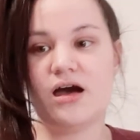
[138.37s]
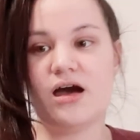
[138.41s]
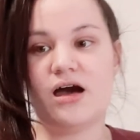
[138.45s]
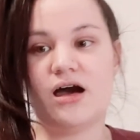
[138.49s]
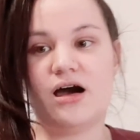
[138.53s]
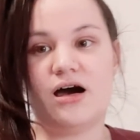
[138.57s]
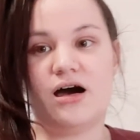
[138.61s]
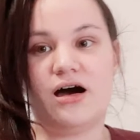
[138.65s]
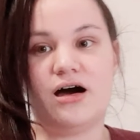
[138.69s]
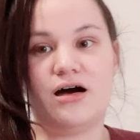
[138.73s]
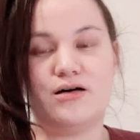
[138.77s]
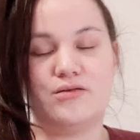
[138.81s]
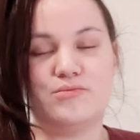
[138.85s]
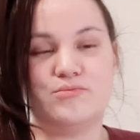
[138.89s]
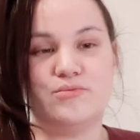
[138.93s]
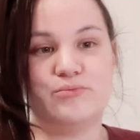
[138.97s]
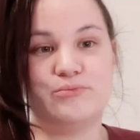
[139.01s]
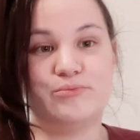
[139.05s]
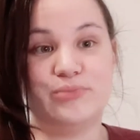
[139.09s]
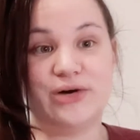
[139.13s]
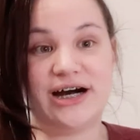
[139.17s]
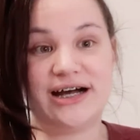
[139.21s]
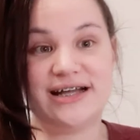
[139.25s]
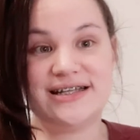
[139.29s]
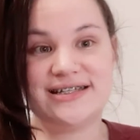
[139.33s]

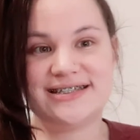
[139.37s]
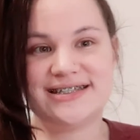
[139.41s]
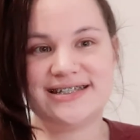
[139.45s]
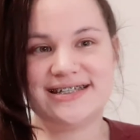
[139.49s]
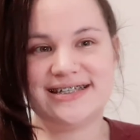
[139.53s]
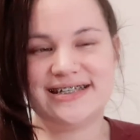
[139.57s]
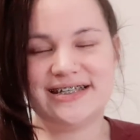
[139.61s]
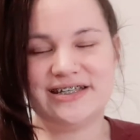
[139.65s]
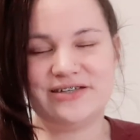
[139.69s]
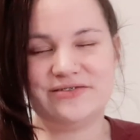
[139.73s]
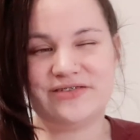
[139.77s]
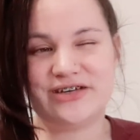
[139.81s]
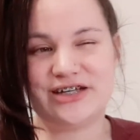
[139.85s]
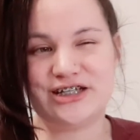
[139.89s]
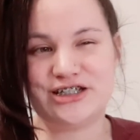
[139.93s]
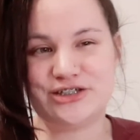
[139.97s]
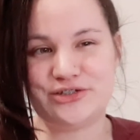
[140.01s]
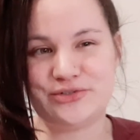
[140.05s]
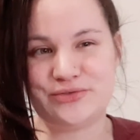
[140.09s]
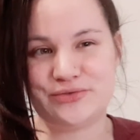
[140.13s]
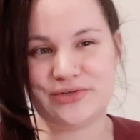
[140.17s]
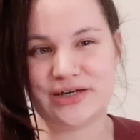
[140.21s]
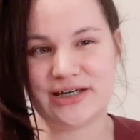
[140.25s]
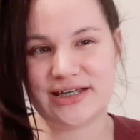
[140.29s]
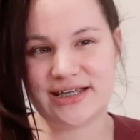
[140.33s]
But if I
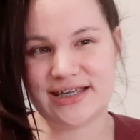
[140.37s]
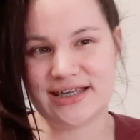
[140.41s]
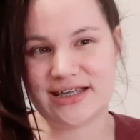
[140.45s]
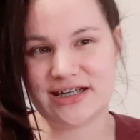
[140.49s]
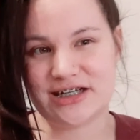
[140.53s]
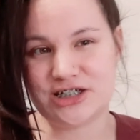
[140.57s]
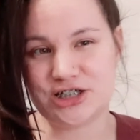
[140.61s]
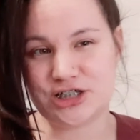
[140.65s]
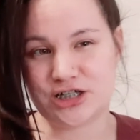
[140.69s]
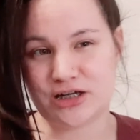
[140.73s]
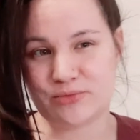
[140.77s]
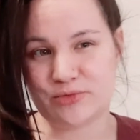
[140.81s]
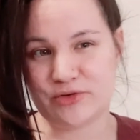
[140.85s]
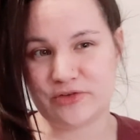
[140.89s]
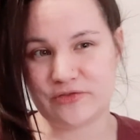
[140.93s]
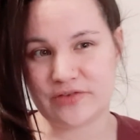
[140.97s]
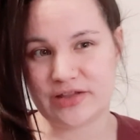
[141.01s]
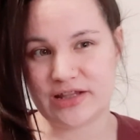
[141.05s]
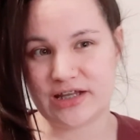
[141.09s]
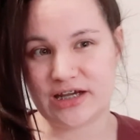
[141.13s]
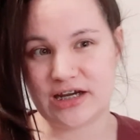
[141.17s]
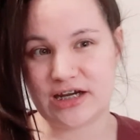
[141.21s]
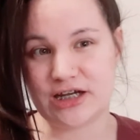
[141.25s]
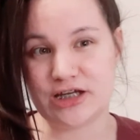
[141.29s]
do get a job over there,